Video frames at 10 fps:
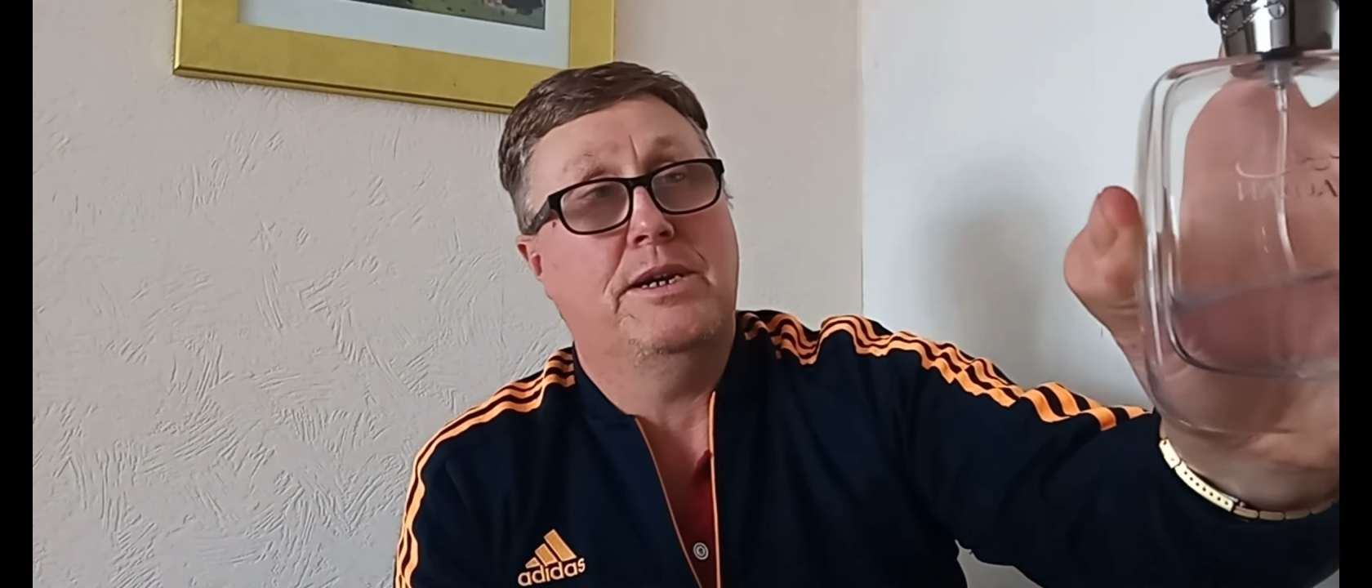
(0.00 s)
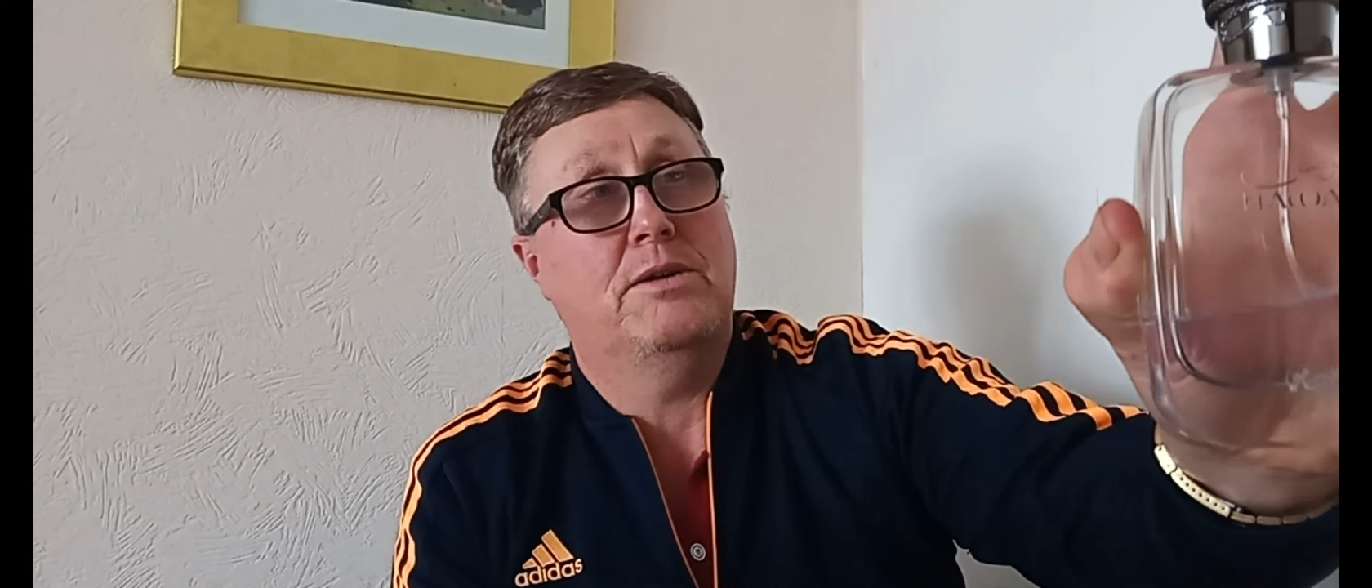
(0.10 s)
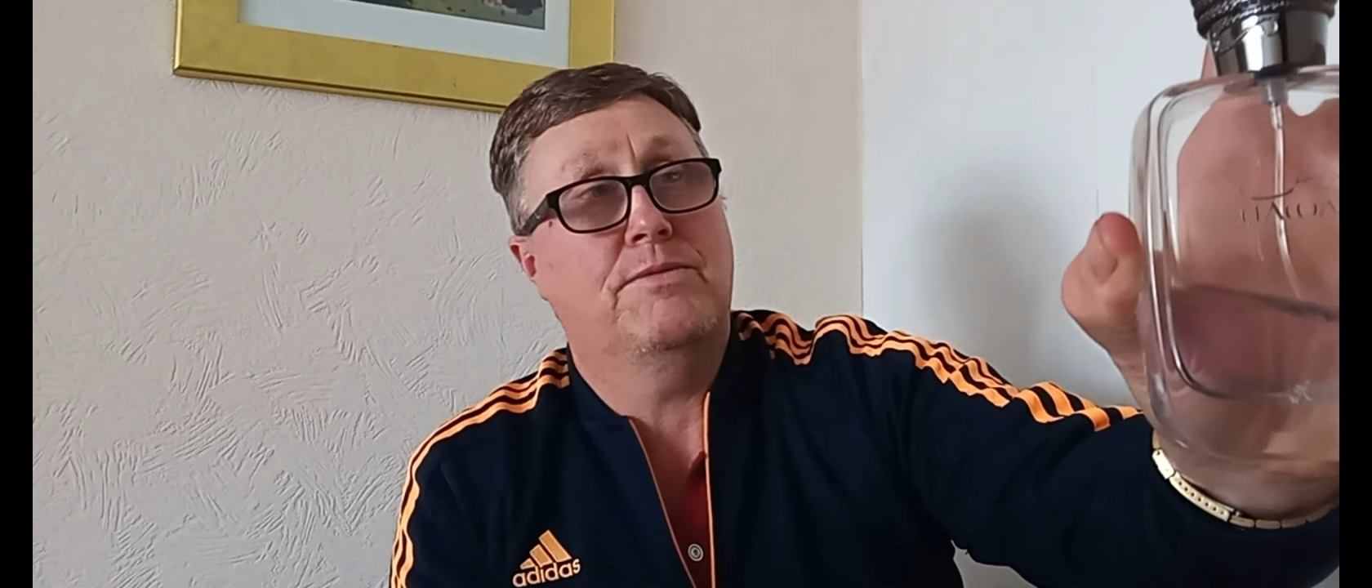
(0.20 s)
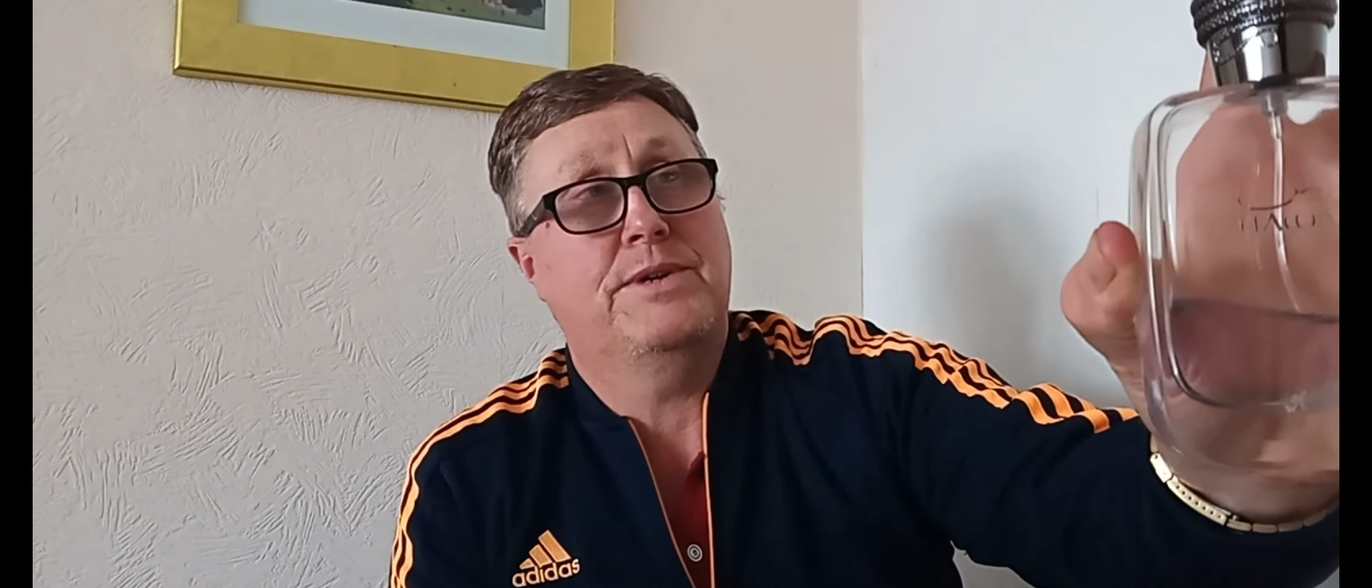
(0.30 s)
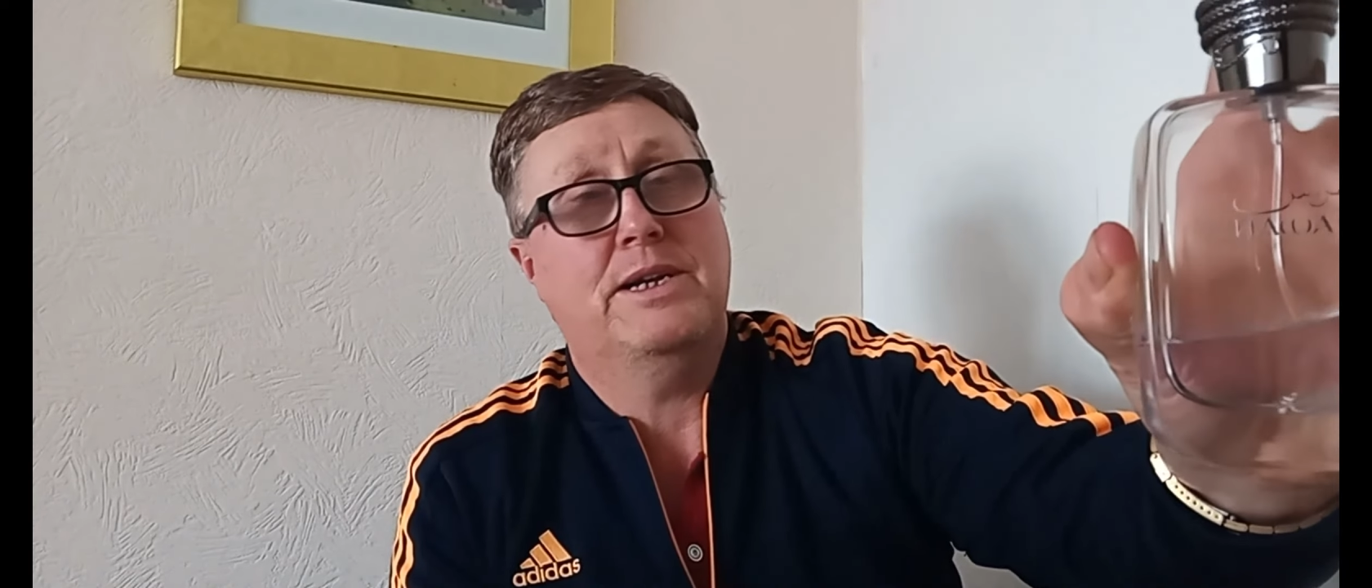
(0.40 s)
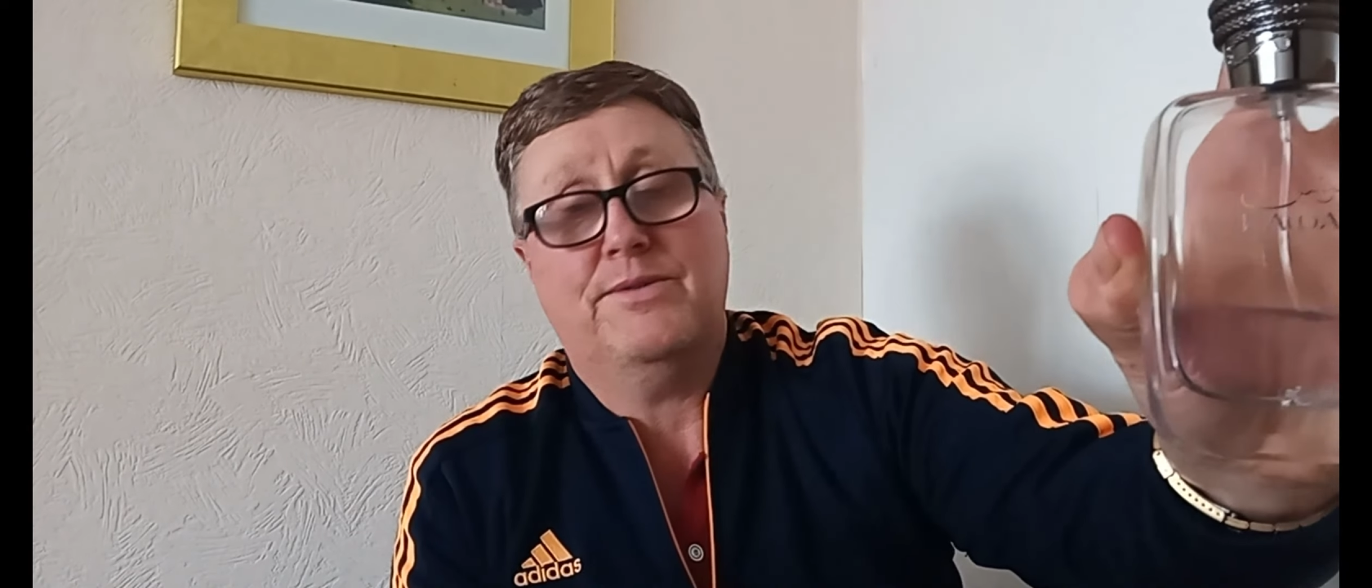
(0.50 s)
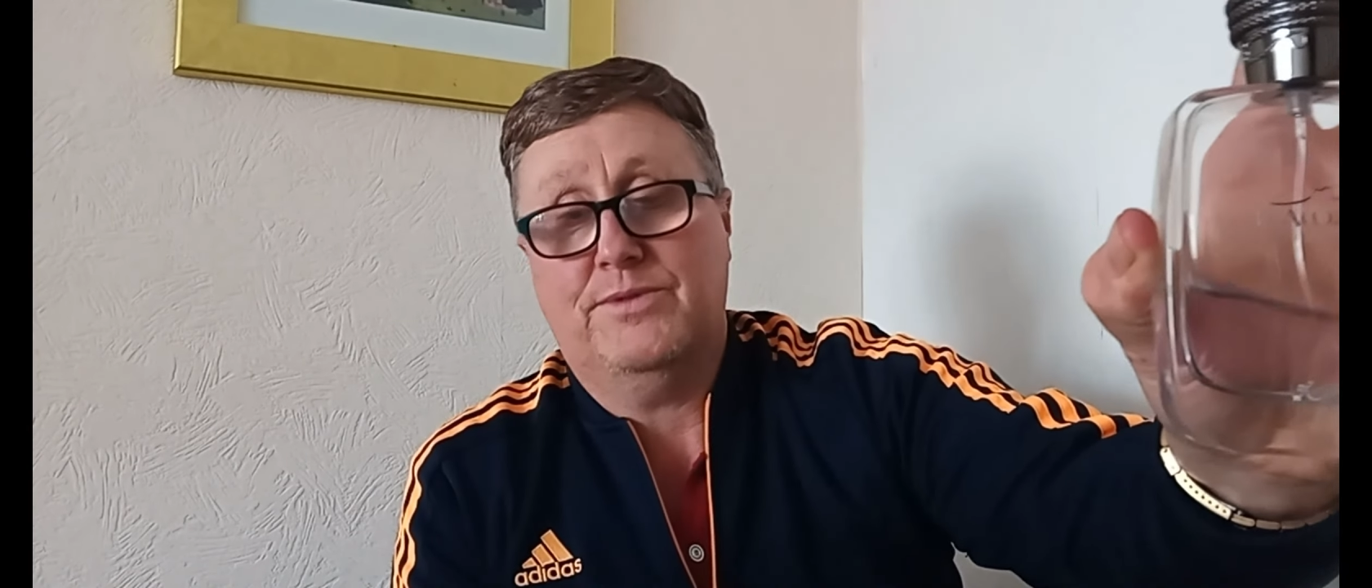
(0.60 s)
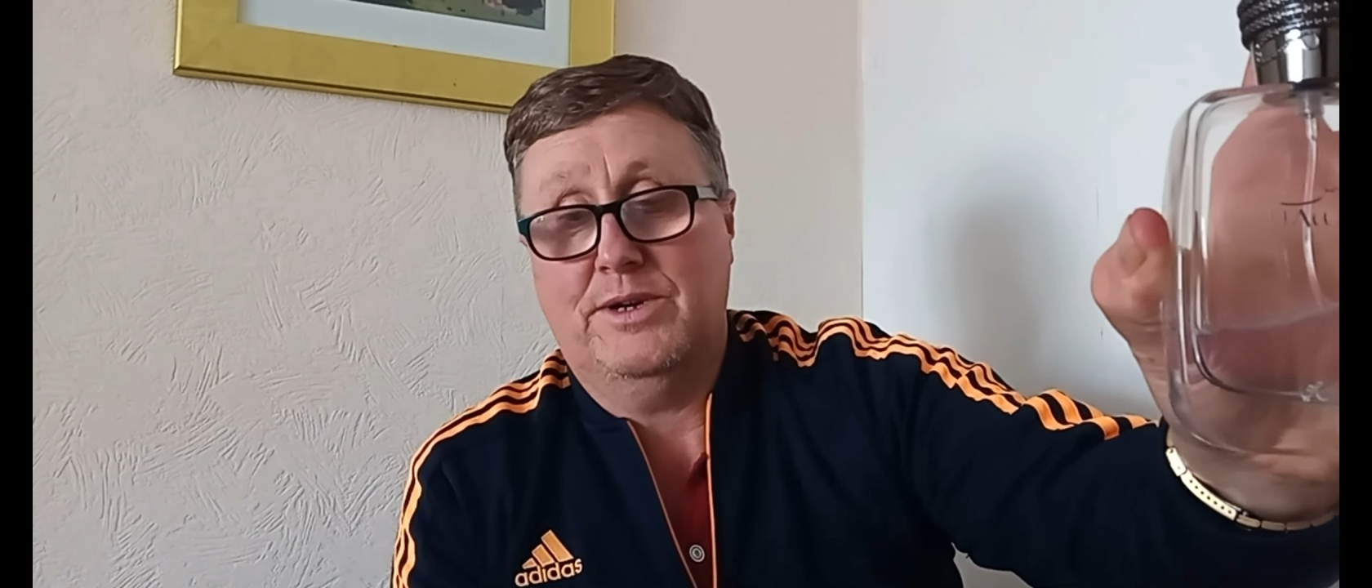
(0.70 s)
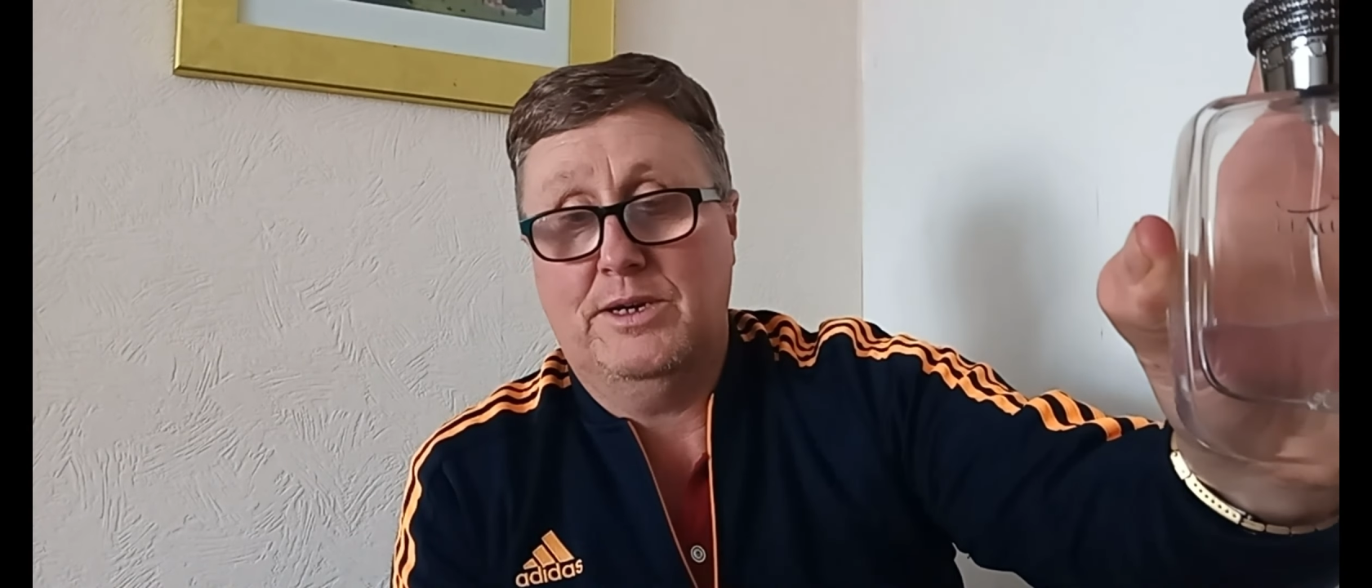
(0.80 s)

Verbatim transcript: he loved it after